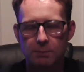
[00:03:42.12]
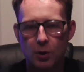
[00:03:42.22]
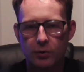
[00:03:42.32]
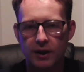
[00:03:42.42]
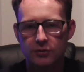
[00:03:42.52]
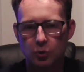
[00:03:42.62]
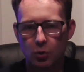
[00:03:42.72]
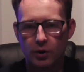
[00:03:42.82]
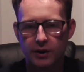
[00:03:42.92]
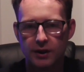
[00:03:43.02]
Bo Nix,
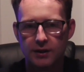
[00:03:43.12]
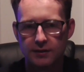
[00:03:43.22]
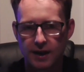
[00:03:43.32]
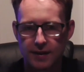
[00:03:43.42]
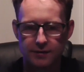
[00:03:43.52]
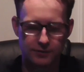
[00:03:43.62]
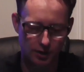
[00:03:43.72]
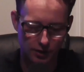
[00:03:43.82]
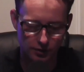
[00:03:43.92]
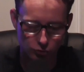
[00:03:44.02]
Oregon, guy that
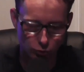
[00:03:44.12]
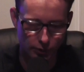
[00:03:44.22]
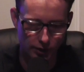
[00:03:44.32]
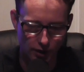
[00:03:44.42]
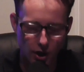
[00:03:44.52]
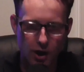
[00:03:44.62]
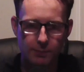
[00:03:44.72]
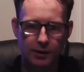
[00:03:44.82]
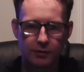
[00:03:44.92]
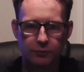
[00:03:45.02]
started his career at
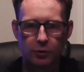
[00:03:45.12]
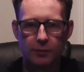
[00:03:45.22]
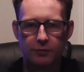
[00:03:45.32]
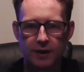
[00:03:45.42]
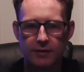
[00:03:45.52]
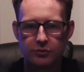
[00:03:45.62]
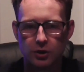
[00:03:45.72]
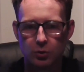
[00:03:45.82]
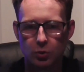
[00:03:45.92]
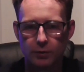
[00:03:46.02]
Auburn, former
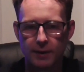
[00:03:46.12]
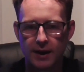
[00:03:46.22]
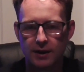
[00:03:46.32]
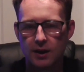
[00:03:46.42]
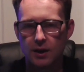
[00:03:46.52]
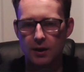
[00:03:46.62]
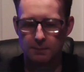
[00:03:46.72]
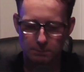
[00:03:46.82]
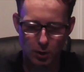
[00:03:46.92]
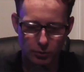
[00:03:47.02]
5-star quarterback.
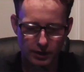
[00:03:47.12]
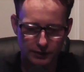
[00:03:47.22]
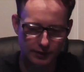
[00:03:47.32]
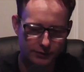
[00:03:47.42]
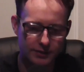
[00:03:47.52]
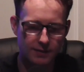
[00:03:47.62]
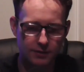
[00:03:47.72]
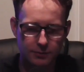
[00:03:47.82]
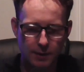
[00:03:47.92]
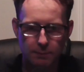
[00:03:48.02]
Bo Nix, I'll say
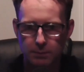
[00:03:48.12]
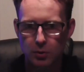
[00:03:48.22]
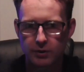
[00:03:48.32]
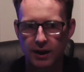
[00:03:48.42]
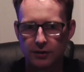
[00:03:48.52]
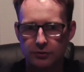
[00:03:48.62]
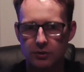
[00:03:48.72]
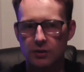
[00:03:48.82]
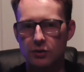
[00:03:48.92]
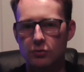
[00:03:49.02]
this about Bo Nix.
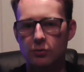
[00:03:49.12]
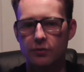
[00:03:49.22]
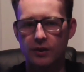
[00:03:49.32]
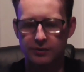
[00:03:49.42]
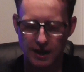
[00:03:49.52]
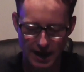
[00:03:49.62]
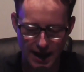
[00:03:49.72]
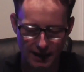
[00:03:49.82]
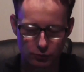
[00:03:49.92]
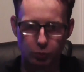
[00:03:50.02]
This guy
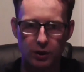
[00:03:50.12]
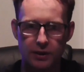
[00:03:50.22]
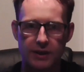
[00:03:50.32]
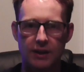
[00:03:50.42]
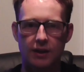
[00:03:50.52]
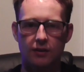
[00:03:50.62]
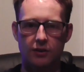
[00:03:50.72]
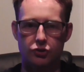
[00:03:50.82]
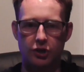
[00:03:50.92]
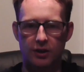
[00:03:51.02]
has really
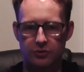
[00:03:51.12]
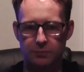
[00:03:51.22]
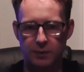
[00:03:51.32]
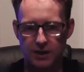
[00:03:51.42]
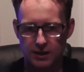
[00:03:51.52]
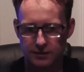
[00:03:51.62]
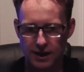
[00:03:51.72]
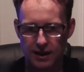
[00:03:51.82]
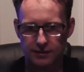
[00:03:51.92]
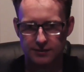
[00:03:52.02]
legit speed. He's
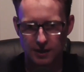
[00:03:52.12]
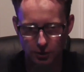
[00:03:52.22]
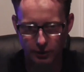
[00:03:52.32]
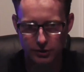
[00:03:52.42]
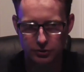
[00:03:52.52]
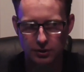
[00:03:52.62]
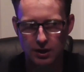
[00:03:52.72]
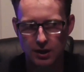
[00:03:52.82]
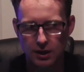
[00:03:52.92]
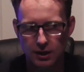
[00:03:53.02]
got acceleration.
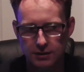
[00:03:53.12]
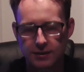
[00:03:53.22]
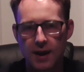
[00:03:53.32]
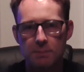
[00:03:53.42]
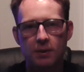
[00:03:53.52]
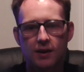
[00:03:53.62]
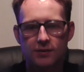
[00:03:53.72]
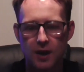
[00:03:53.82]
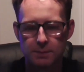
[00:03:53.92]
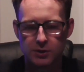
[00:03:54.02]
This guy
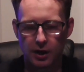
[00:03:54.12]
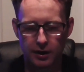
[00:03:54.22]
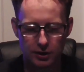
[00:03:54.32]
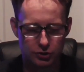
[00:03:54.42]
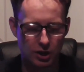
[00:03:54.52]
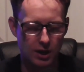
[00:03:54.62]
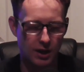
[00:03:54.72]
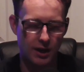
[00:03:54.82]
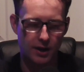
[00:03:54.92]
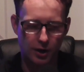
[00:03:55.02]
picks up yardage
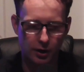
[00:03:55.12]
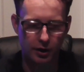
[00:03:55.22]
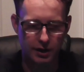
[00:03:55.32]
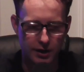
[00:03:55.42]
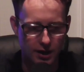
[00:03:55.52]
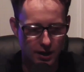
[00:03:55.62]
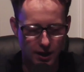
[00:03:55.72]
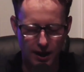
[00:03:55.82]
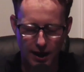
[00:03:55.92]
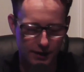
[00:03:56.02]
in a hurry.
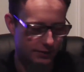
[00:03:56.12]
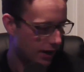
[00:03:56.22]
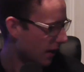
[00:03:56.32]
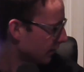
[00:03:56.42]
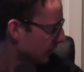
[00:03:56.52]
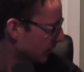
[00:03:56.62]
Bo